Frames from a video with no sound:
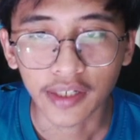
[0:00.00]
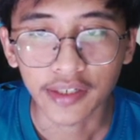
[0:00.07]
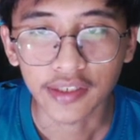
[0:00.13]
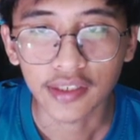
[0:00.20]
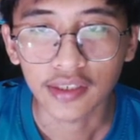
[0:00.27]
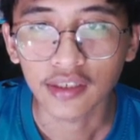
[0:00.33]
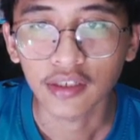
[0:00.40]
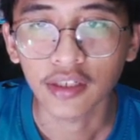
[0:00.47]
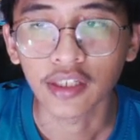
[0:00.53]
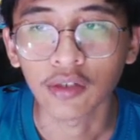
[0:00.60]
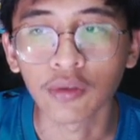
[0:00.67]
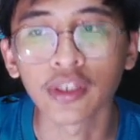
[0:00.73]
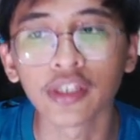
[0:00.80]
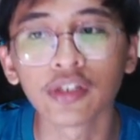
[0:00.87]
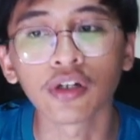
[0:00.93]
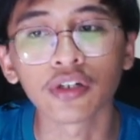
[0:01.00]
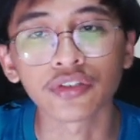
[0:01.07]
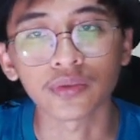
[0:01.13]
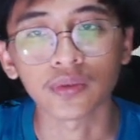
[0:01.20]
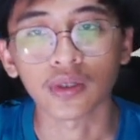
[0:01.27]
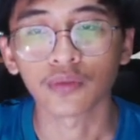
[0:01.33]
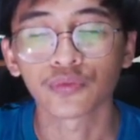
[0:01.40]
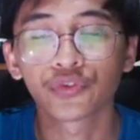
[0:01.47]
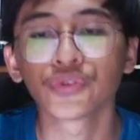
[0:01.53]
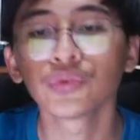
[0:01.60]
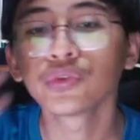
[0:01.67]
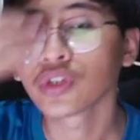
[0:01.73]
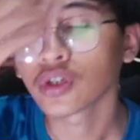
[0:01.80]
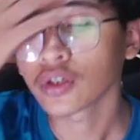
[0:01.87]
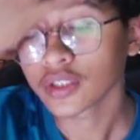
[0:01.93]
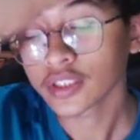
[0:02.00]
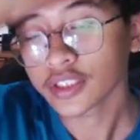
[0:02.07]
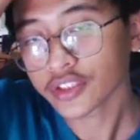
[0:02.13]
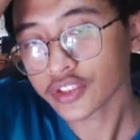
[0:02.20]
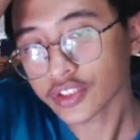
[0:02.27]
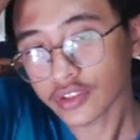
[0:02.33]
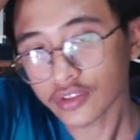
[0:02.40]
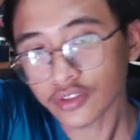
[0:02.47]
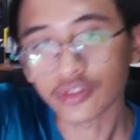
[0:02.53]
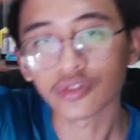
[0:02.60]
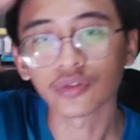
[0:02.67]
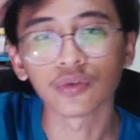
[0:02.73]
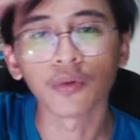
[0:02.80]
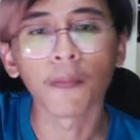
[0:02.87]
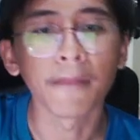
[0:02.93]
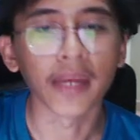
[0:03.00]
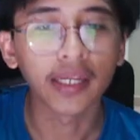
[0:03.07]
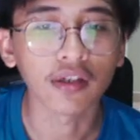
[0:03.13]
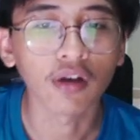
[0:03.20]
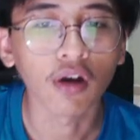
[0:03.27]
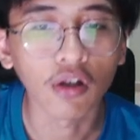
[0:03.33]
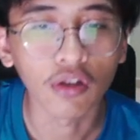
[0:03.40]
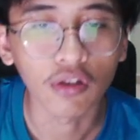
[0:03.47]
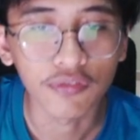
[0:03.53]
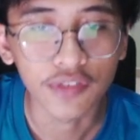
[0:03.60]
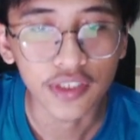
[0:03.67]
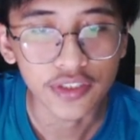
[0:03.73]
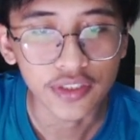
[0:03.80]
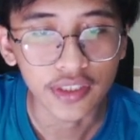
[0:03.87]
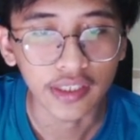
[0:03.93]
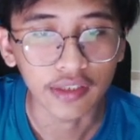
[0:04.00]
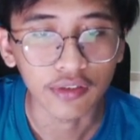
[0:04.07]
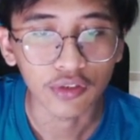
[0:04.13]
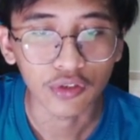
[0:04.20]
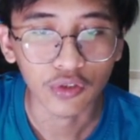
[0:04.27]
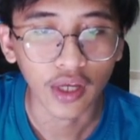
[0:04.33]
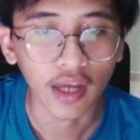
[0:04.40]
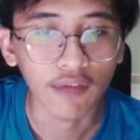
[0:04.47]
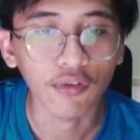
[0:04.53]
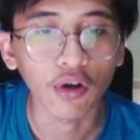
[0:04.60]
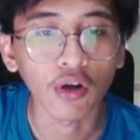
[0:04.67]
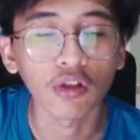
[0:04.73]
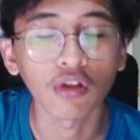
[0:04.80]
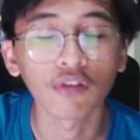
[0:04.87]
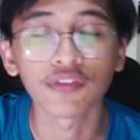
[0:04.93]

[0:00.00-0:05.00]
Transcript: here, it only costs around $2 to make all of this thing, to have all of